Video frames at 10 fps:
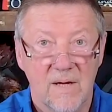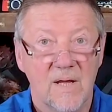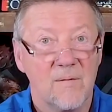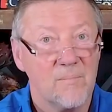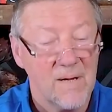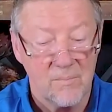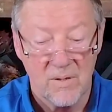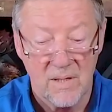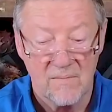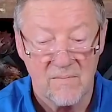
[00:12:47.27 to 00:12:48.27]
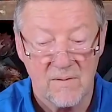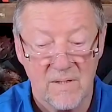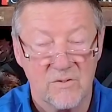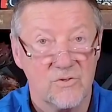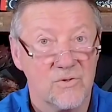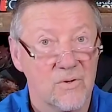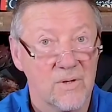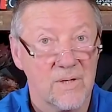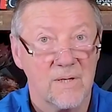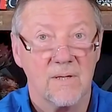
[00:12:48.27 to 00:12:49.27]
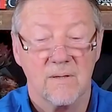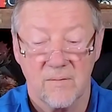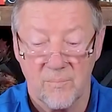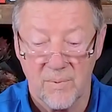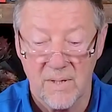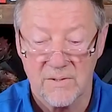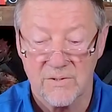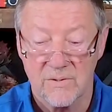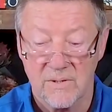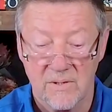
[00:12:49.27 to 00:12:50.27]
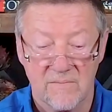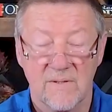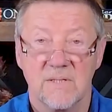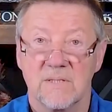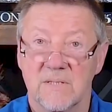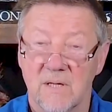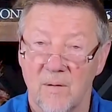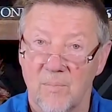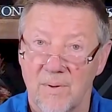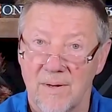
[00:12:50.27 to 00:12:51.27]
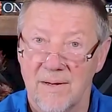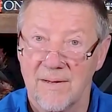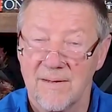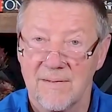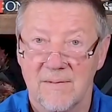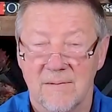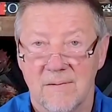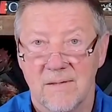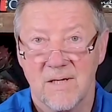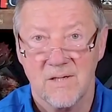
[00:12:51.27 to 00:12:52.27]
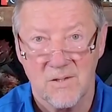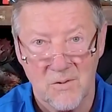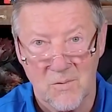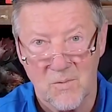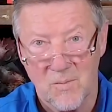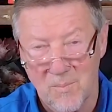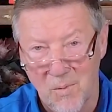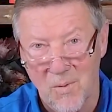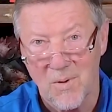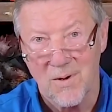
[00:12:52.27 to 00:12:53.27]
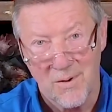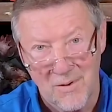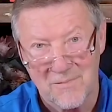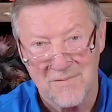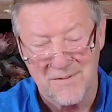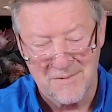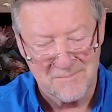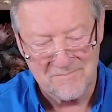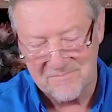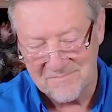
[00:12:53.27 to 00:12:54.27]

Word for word: and maybe even enjoy the pleasure of his company a little more often